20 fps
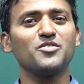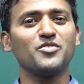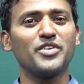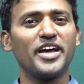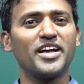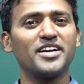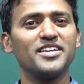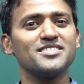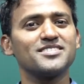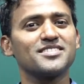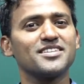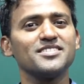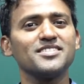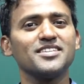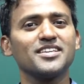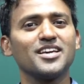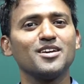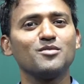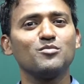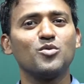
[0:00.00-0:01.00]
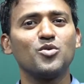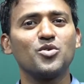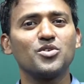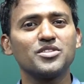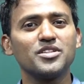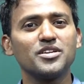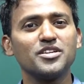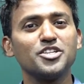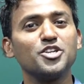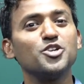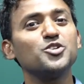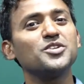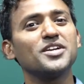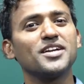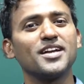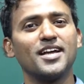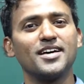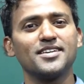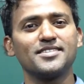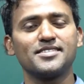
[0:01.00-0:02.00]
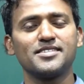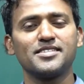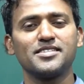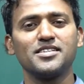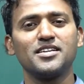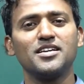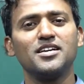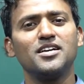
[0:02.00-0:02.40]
we are discussing about the Newton laws.